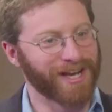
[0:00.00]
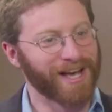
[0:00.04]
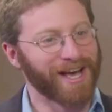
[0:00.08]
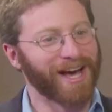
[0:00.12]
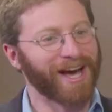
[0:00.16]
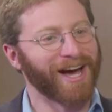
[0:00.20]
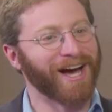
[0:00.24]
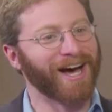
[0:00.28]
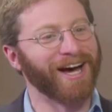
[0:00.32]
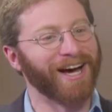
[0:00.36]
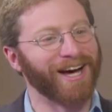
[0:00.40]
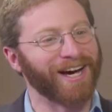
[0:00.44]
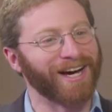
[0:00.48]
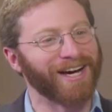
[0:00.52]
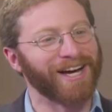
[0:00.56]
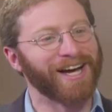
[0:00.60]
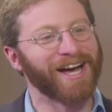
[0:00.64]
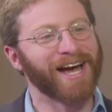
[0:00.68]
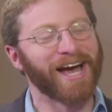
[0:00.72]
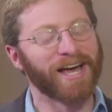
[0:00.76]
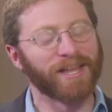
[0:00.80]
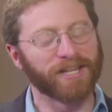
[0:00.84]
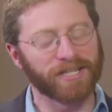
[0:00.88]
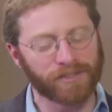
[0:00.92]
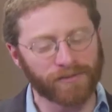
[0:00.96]
I
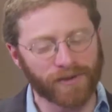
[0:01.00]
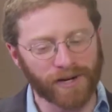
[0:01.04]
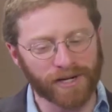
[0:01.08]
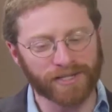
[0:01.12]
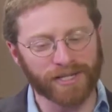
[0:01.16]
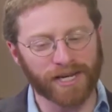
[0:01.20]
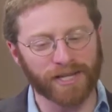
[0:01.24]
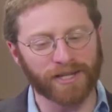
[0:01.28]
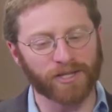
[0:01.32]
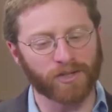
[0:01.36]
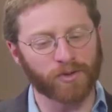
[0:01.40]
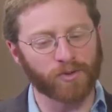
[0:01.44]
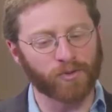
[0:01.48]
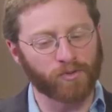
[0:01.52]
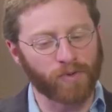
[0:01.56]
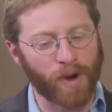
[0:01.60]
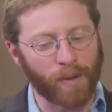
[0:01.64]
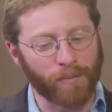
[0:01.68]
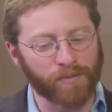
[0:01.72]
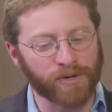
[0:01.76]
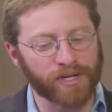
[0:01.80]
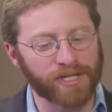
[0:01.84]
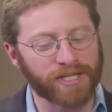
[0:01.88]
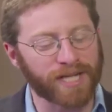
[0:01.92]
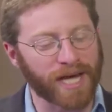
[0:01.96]
think it's fair to say this is
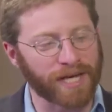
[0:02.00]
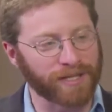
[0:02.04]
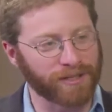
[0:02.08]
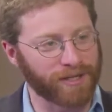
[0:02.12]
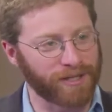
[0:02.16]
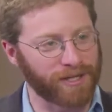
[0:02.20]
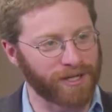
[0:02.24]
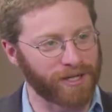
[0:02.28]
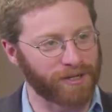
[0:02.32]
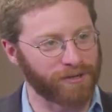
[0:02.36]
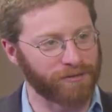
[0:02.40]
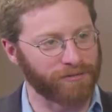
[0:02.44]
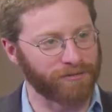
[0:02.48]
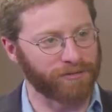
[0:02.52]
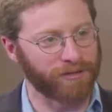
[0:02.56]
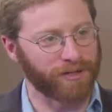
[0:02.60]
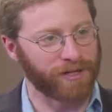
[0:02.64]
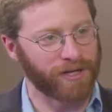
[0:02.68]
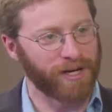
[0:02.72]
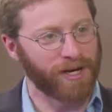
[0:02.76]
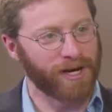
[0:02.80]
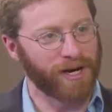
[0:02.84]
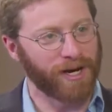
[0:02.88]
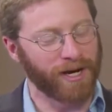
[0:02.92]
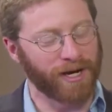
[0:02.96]
representative,
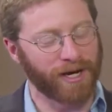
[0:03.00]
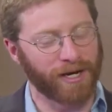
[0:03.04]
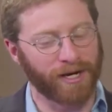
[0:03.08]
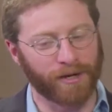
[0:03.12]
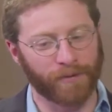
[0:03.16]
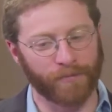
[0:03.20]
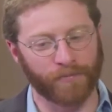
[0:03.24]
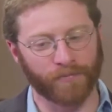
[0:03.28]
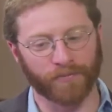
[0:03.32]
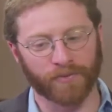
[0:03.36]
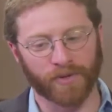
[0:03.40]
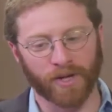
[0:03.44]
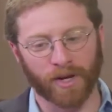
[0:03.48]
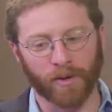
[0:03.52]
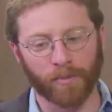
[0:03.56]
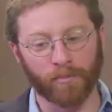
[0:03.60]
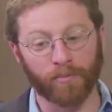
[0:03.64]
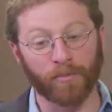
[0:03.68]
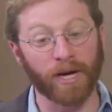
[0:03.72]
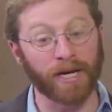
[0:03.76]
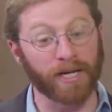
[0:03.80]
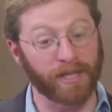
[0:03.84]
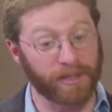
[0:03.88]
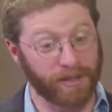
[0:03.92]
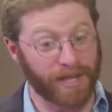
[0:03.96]

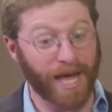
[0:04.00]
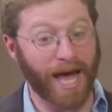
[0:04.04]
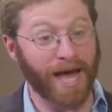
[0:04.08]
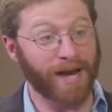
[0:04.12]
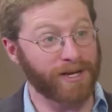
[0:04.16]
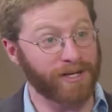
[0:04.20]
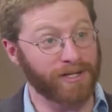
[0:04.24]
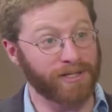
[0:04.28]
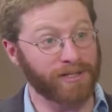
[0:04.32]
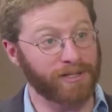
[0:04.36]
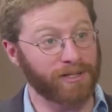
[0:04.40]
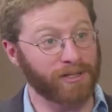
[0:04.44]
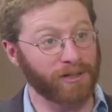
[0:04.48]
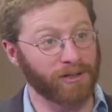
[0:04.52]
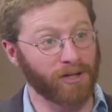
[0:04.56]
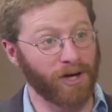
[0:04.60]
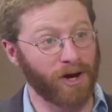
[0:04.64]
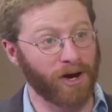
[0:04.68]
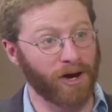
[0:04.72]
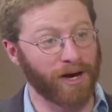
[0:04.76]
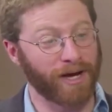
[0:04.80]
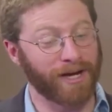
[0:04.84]
but that is the law.